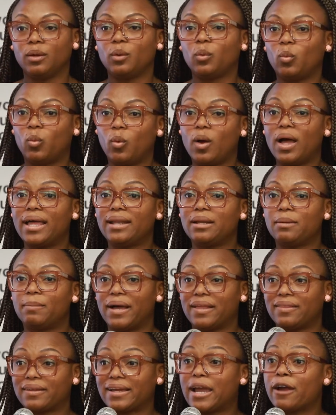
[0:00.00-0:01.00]
one,
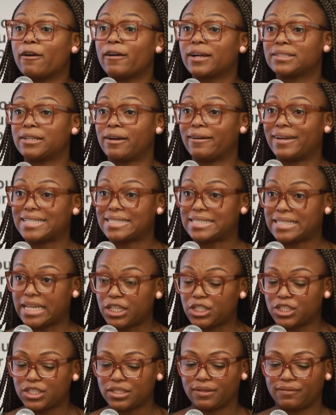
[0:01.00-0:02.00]
about the
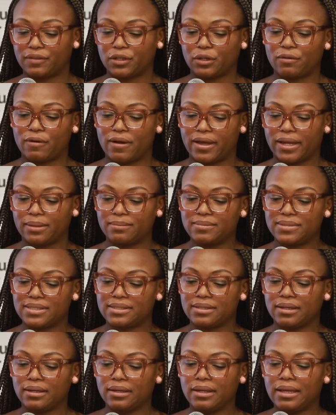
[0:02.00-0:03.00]
characterization of the
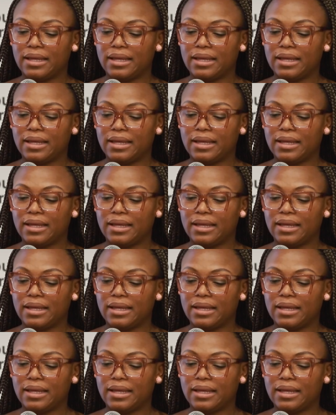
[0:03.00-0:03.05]
crimes